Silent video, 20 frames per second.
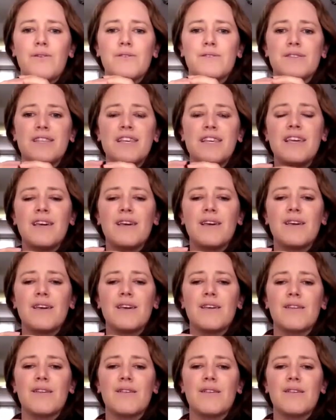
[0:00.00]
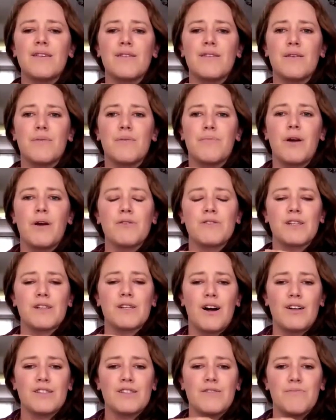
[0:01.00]
seeing the pros and
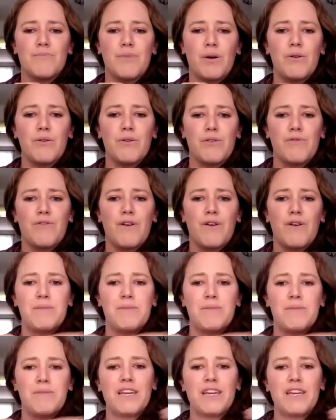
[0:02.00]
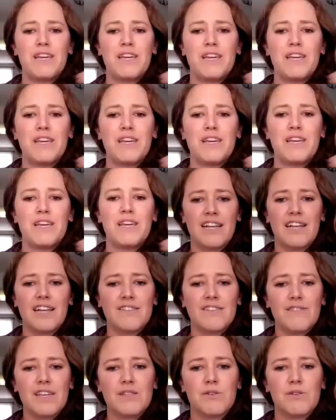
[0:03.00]
cons of both from each of our sides of
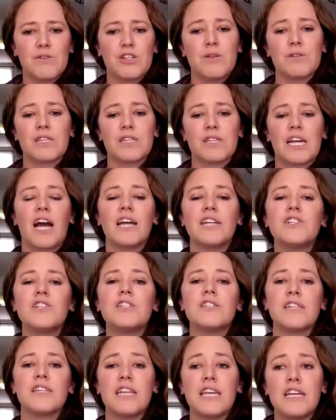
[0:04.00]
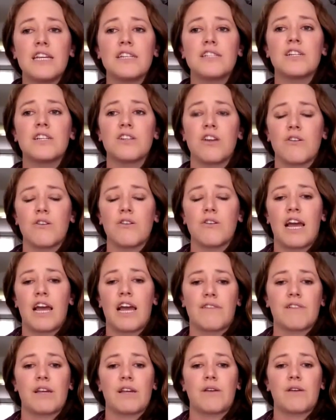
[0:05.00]
things, where she was like, I just need to know that I
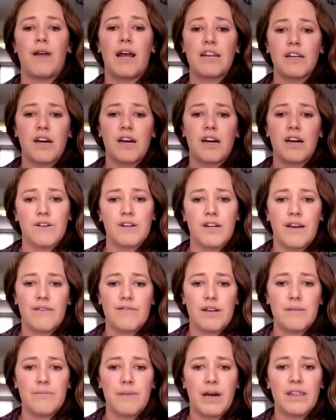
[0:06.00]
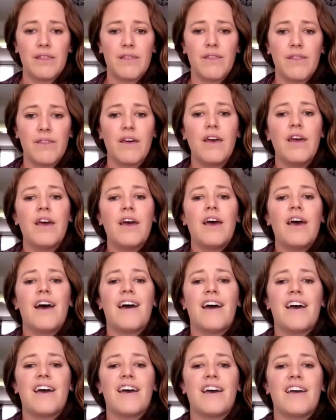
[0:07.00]
have like rent covered every month.
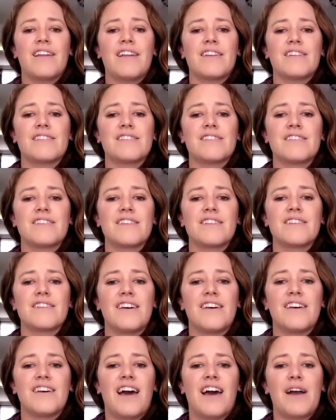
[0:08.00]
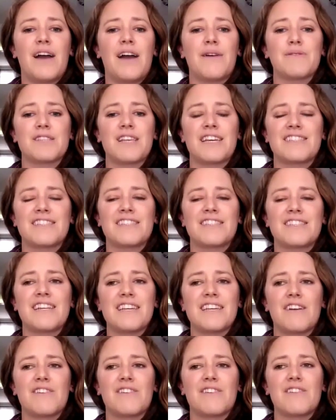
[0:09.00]
And I was like sitting
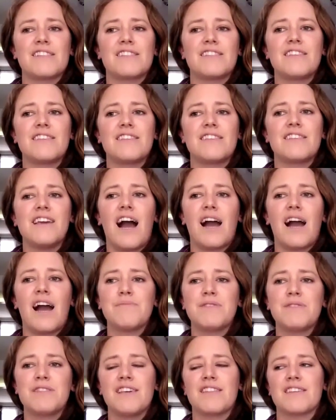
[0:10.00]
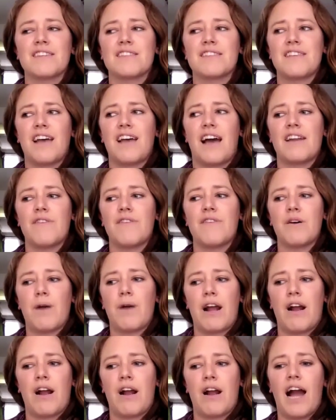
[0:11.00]
there like, see, I'm seeing this side of it
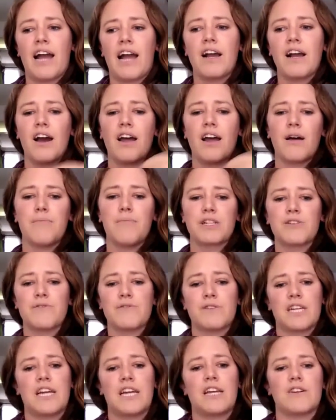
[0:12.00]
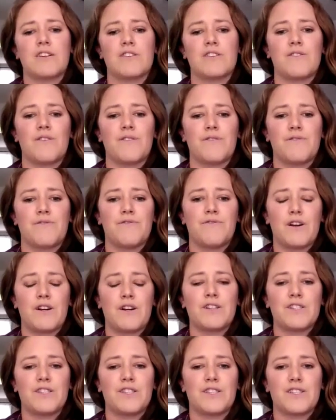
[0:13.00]
where I got a bunch of retainers
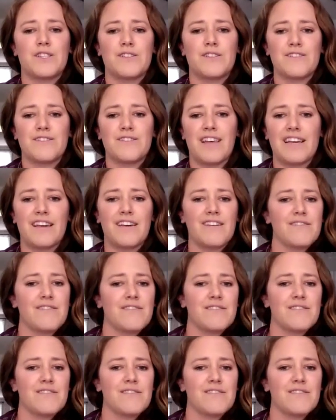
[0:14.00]
first, like